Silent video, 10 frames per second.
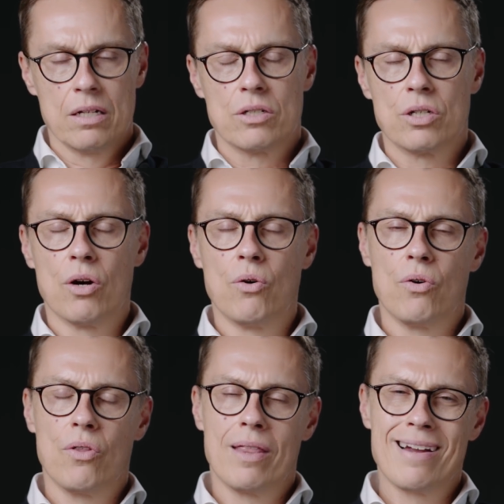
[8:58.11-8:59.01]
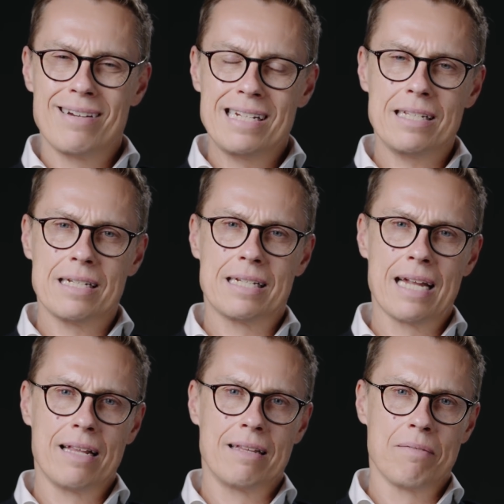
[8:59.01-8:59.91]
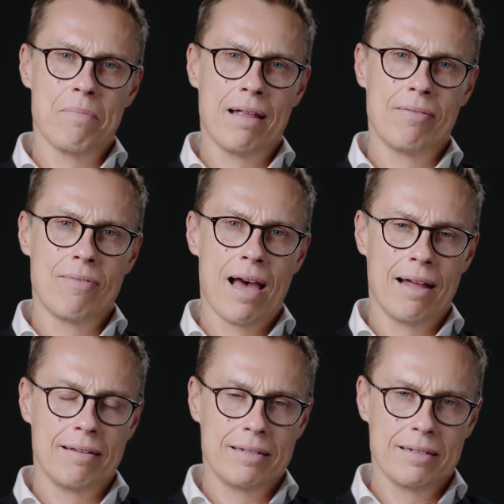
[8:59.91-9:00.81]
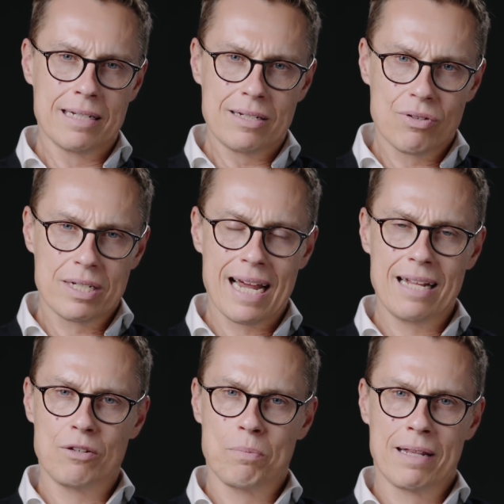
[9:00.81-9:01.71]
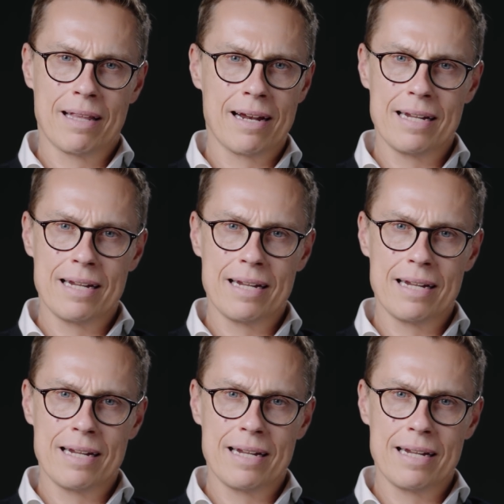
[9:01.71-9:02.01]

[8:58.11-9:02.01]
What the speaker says: So there is this sentiment that, this resentment that,